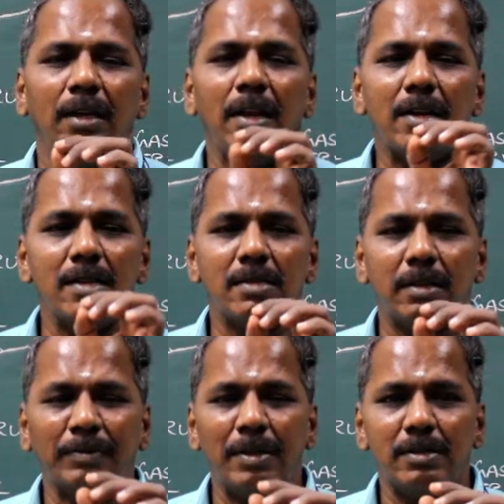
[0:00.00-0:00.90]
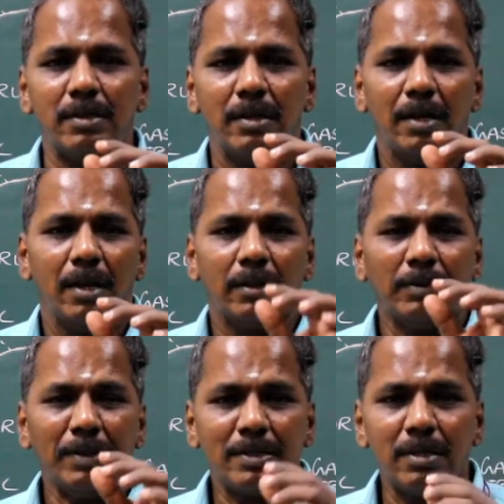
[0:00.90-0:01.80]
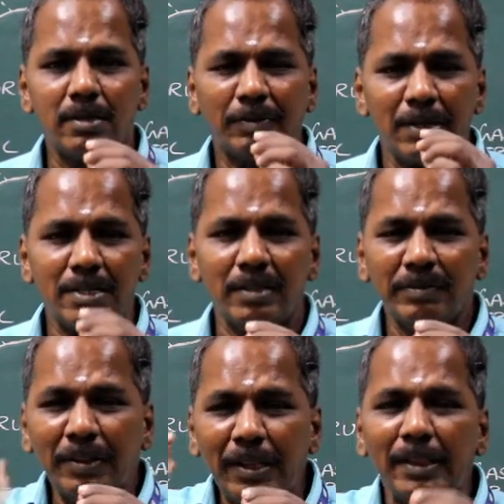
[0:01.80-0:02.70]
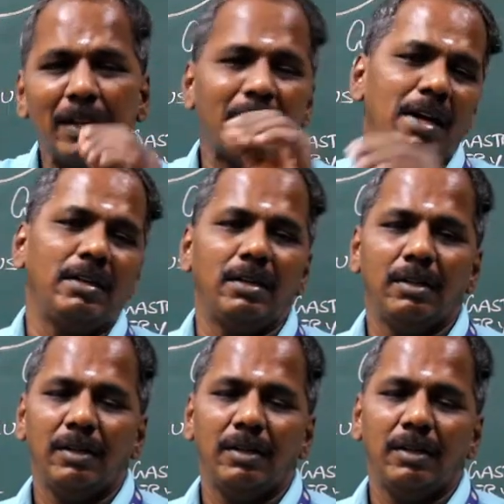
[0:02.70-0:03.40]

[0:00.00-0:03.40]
Intrinsic means the muscles present within the tongue.